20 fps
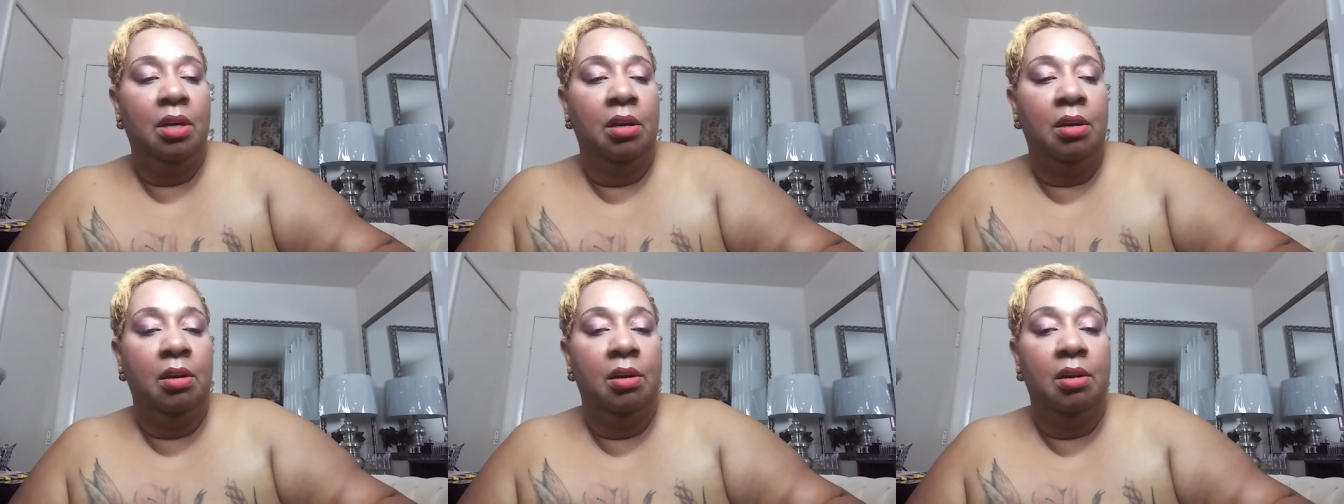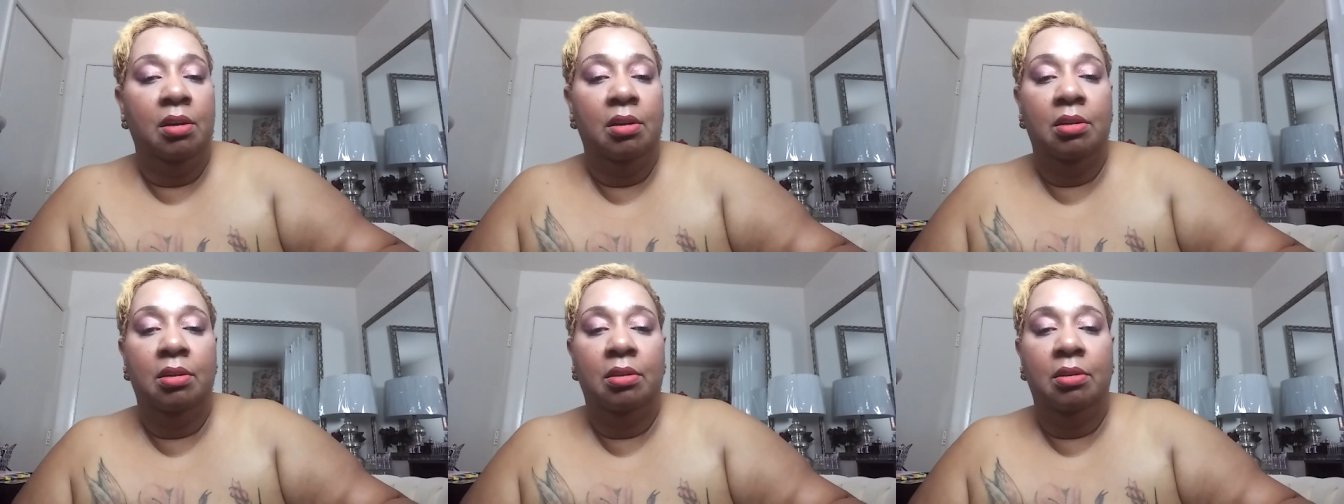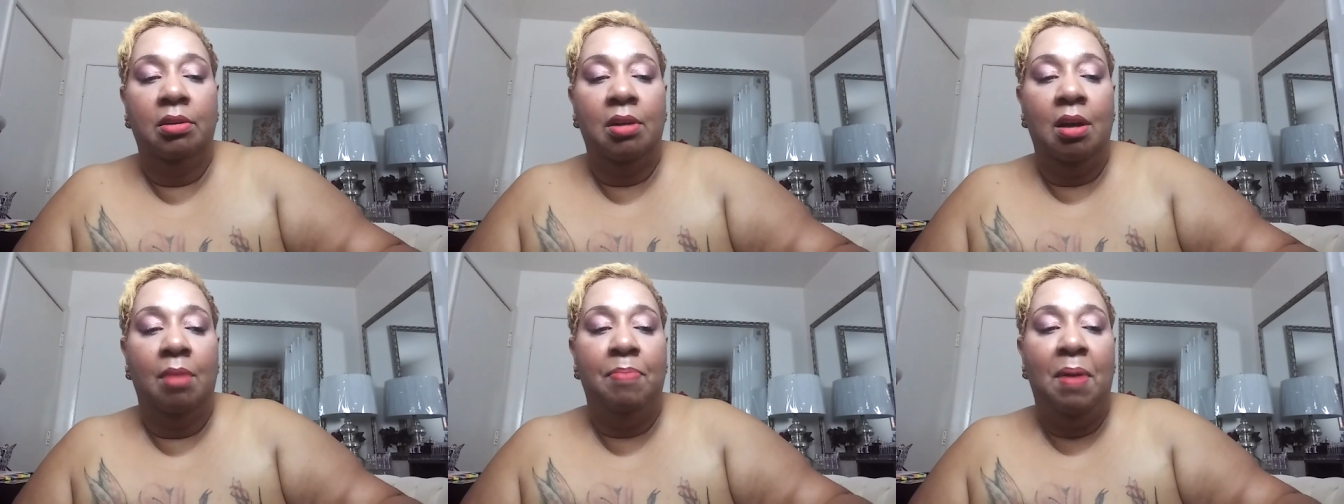
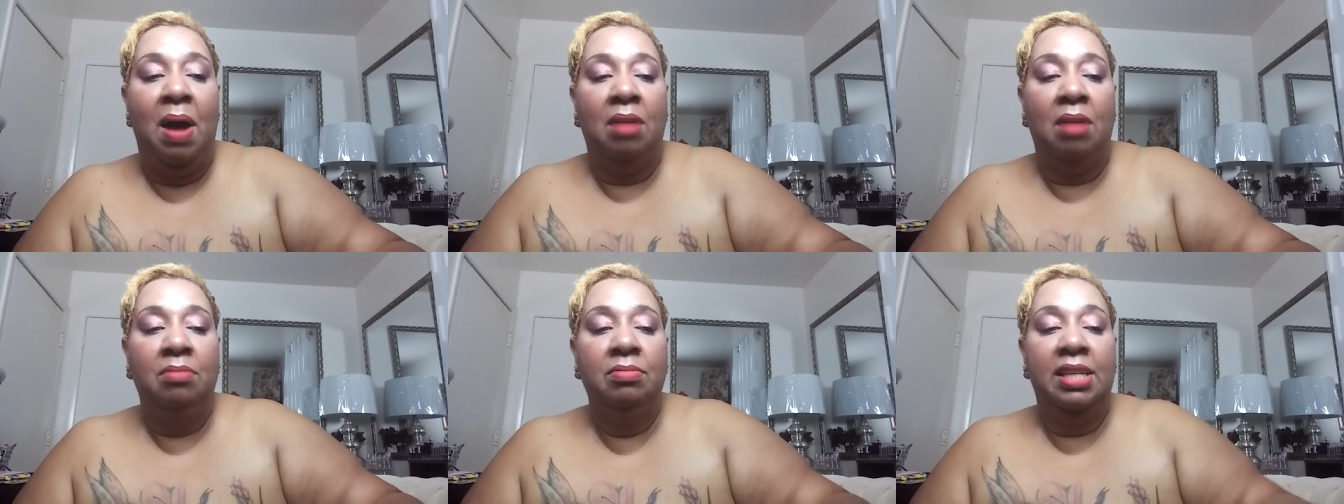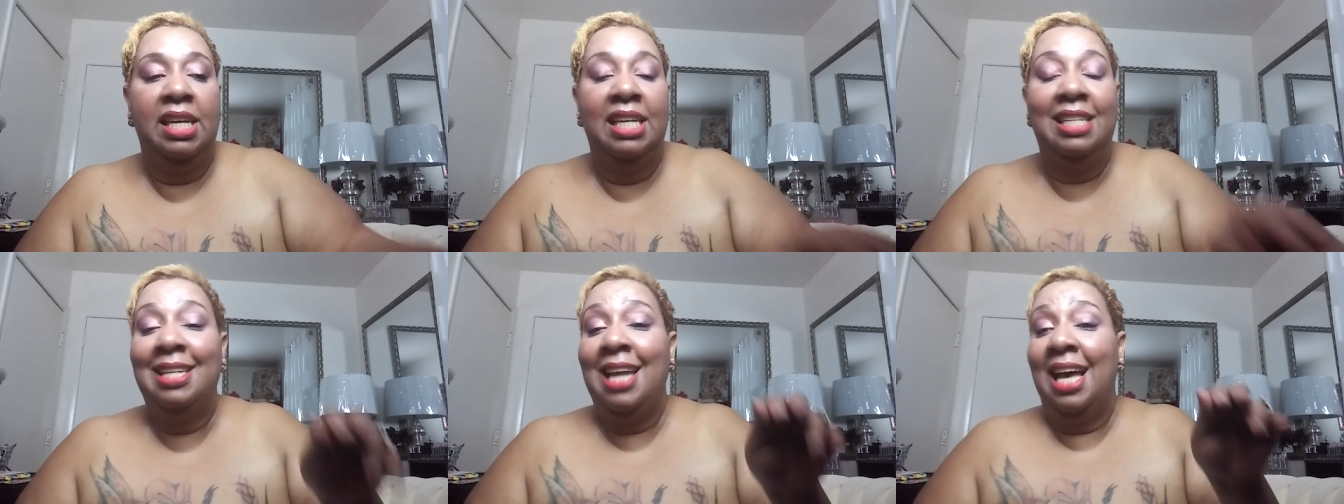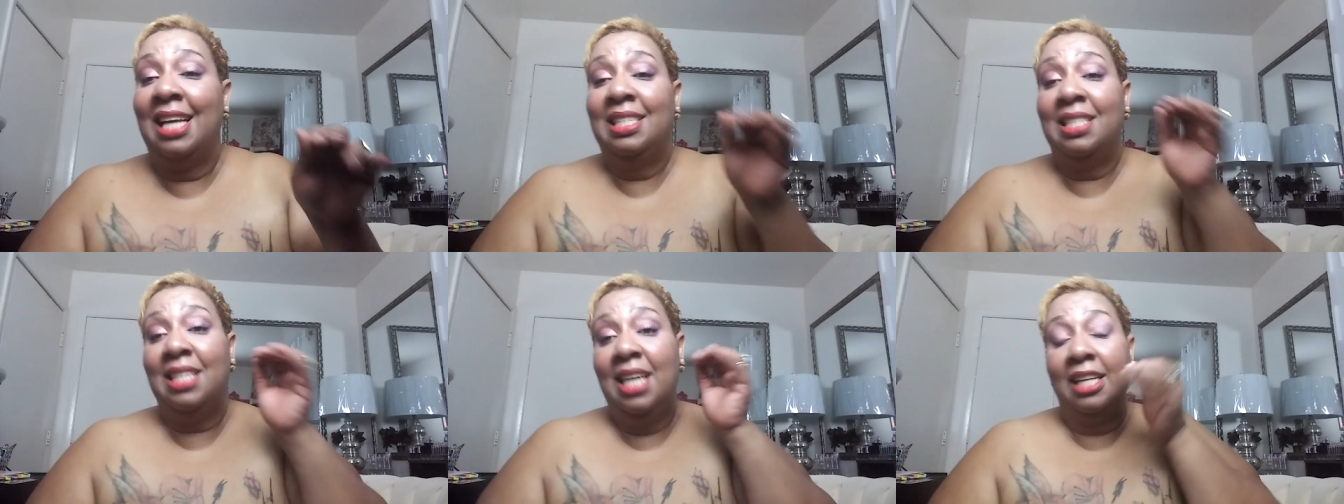uh, about getting
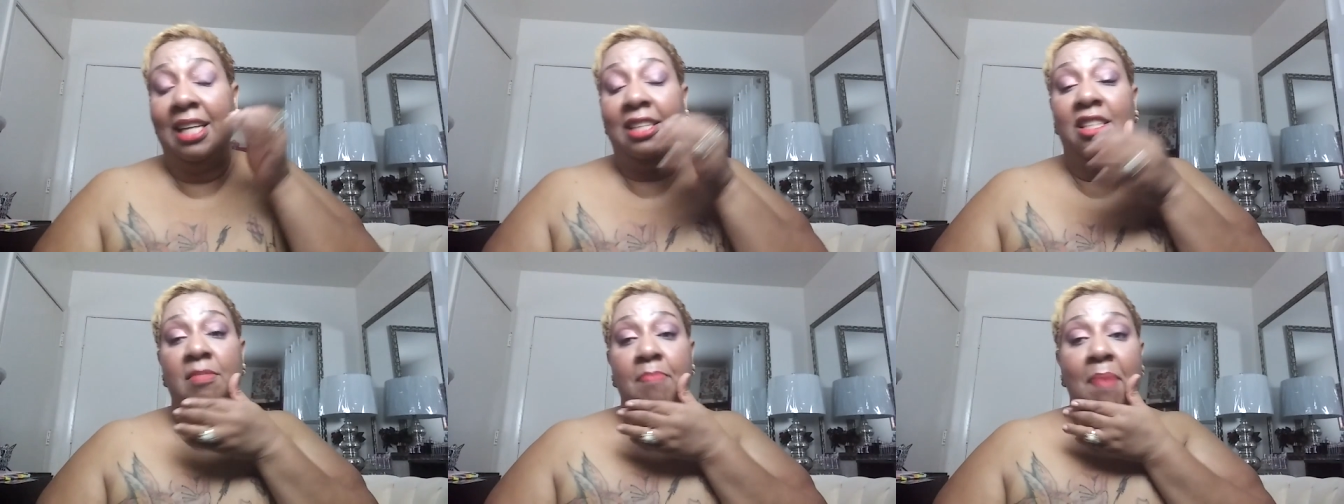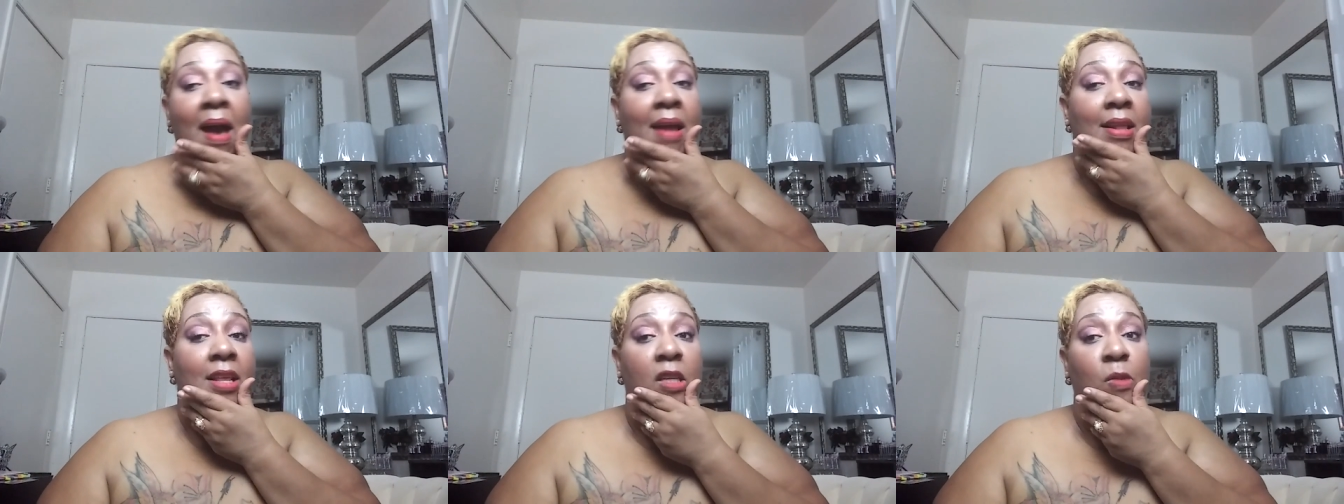our sexy back.